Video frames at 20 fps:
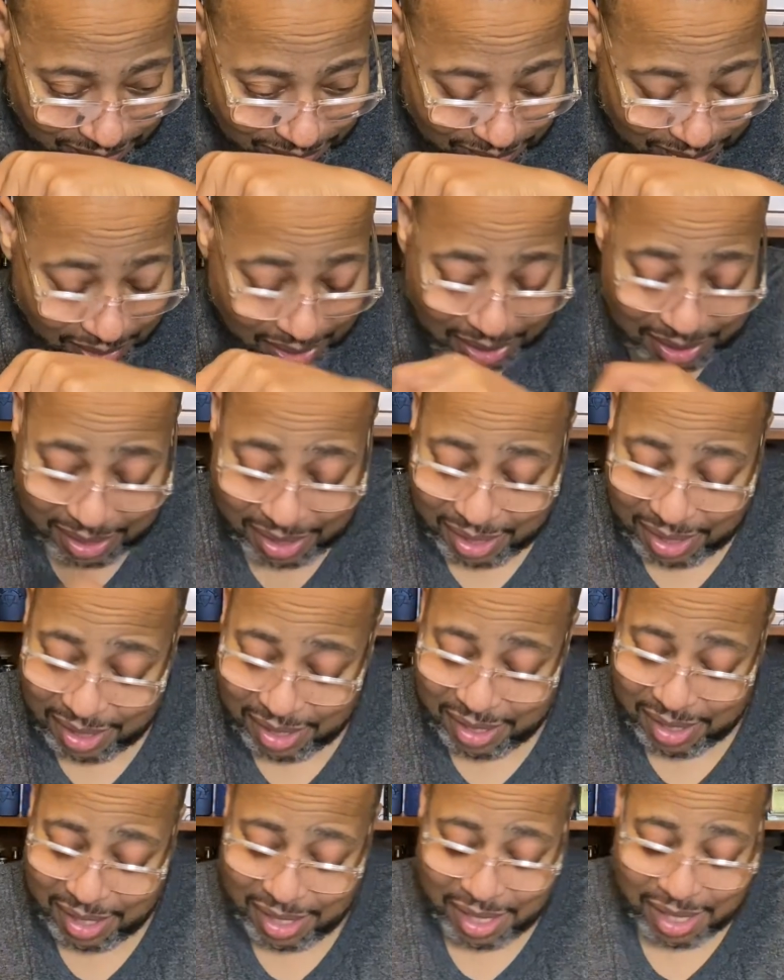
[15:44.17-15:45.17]

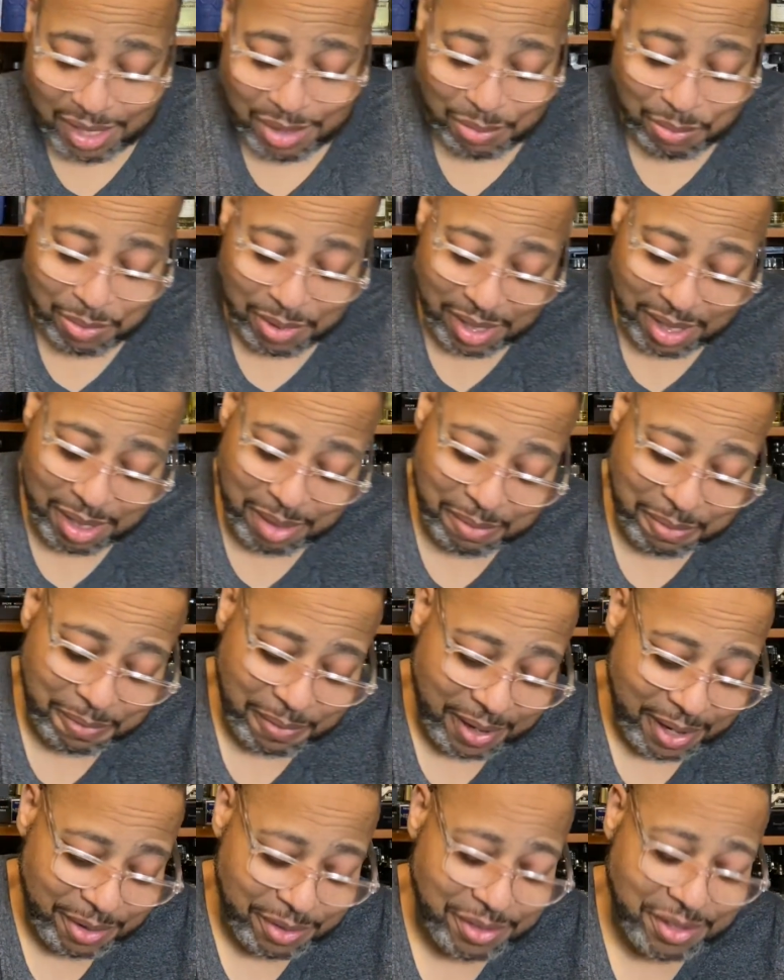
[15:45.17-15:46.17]
Again, it's one of them
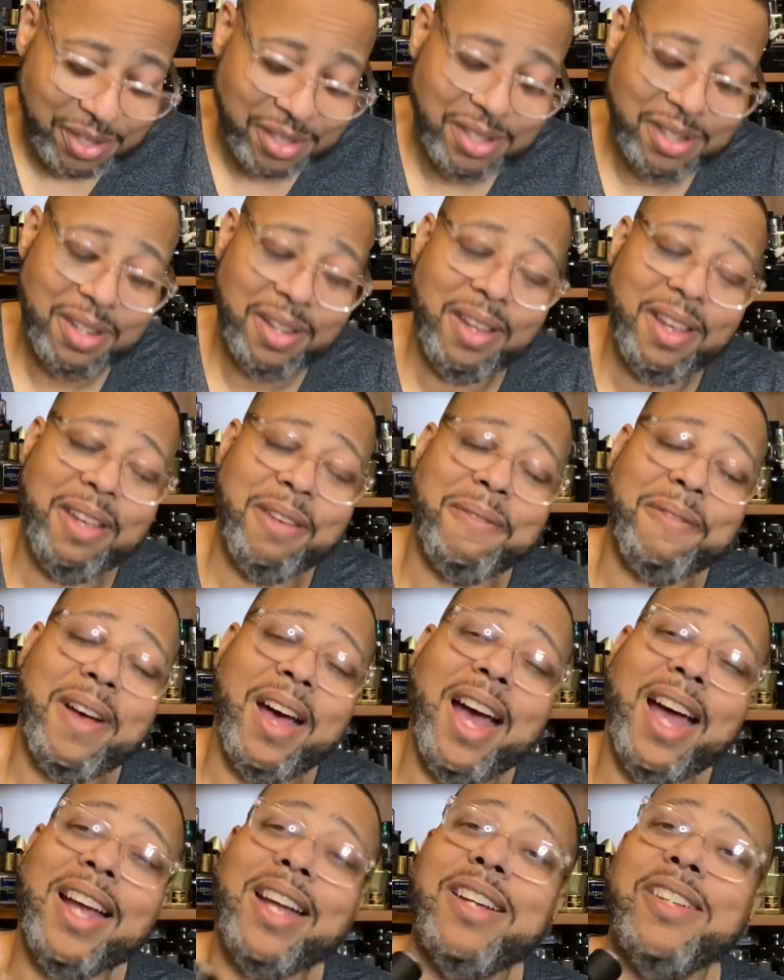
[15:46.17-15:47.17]
fragrances. If
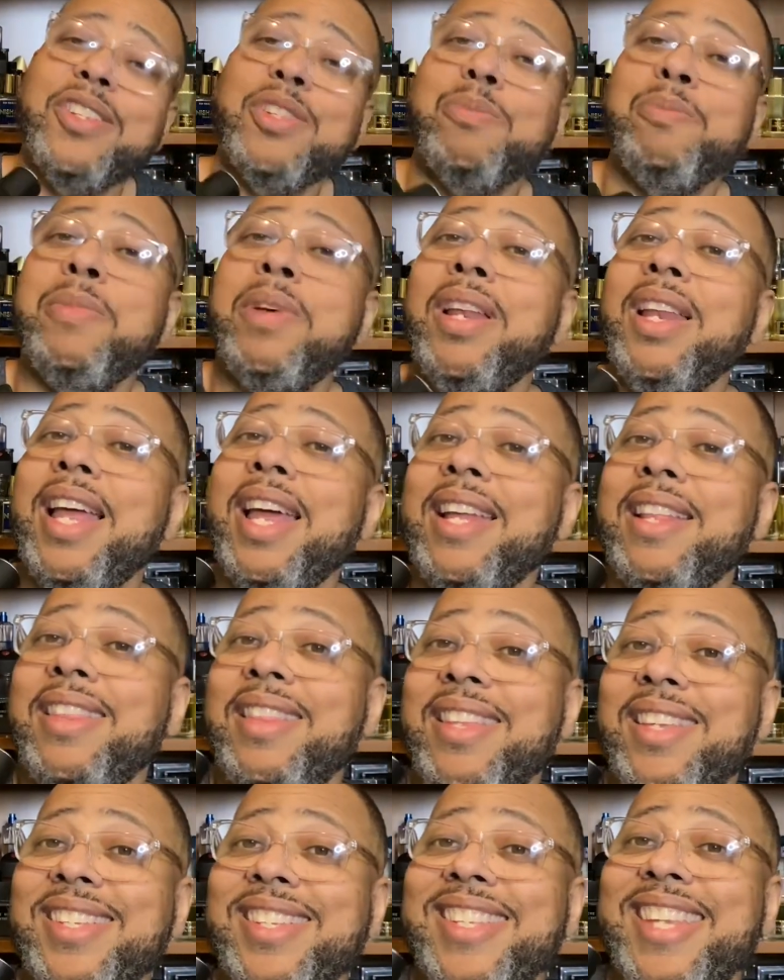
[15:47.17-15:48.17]
I could smell like
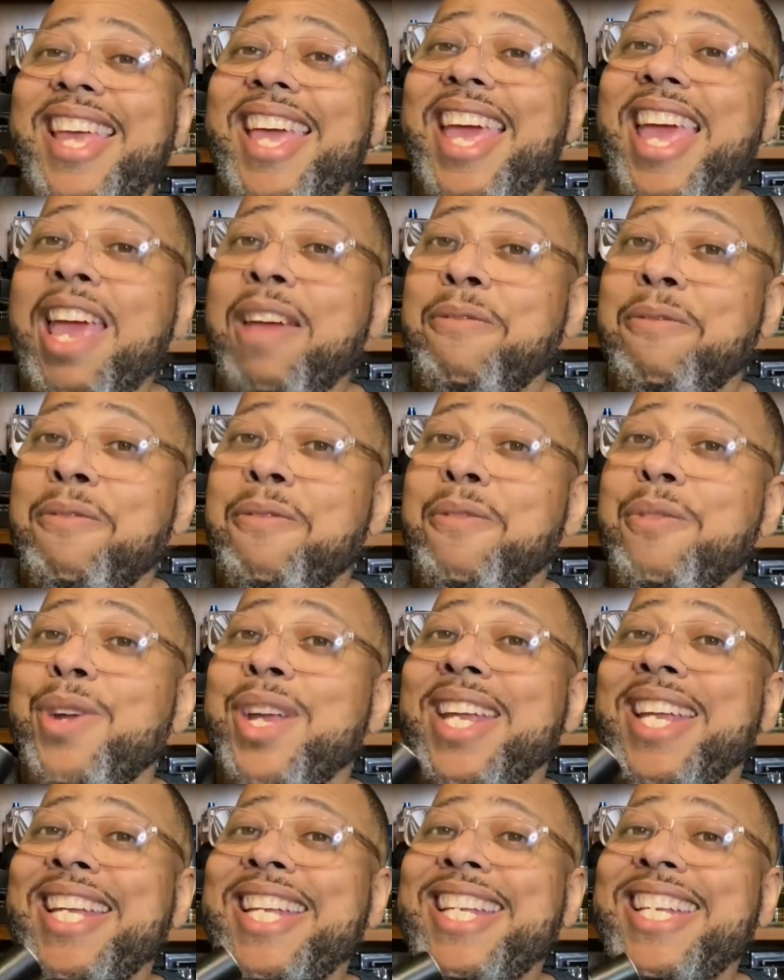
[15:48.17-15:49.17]
this
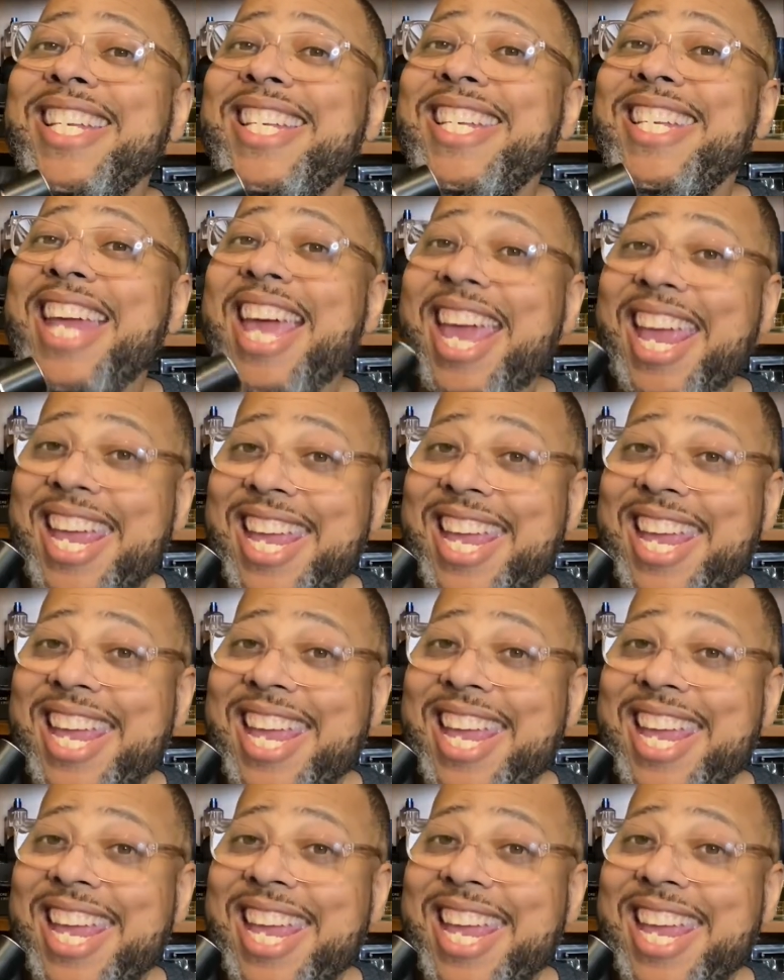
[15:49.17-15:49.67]
every day,